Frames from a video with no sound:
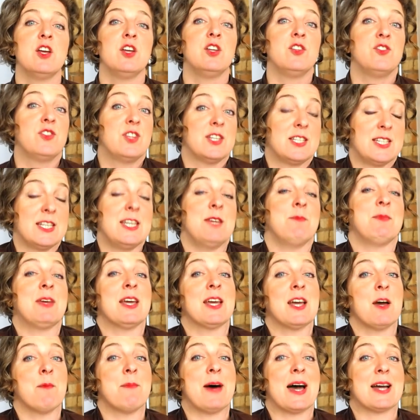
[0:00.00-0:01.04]
The team
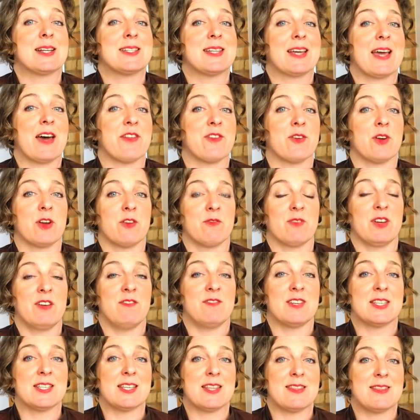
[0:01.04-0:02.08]
can come back together and
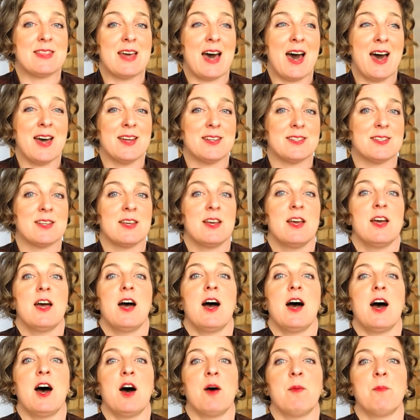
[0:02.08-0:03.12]
revisit that.
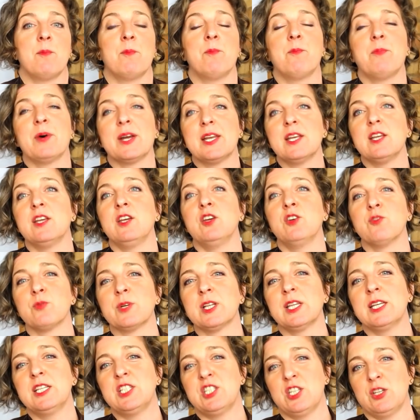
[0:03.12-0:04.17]
Um, but it, you
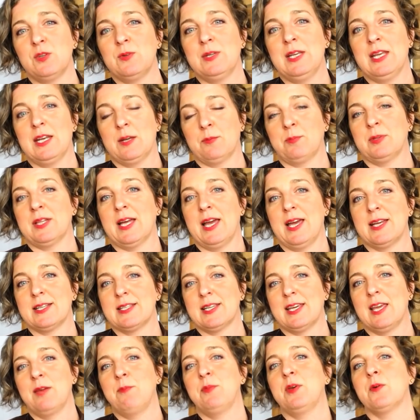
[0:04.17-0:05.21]
really do need a plan to
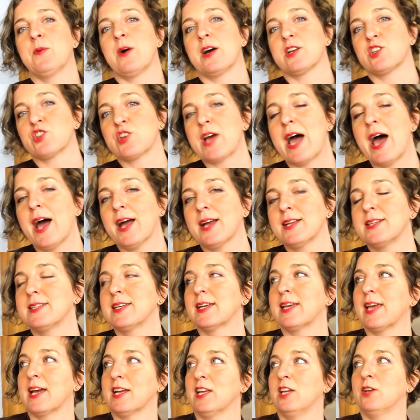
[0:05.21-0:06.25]
keep you on track, to
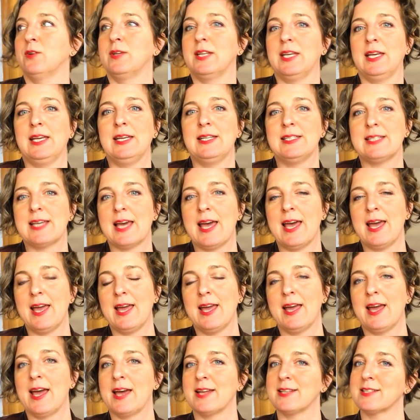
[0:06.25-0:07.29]
get you to E
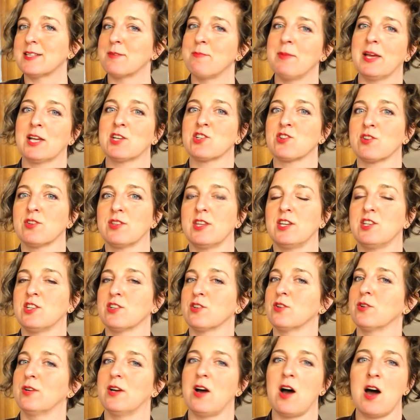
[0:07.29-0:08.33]
Day, and to make sure that
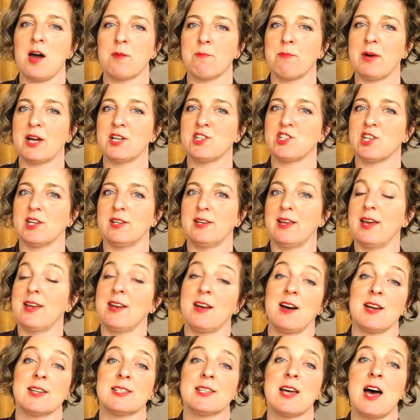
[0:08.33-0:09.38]
you're on budget and
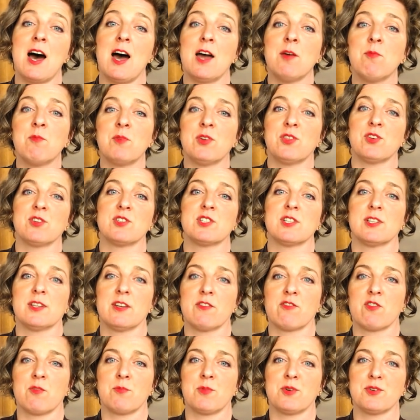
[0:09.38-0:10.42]
on time with your
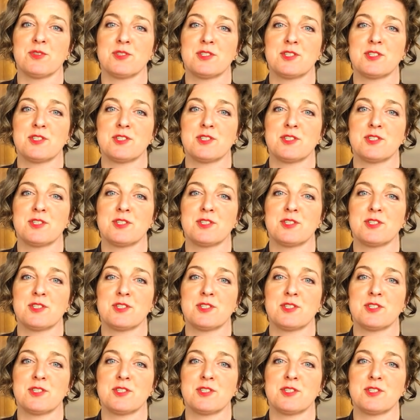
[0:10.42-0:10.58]
deliverables.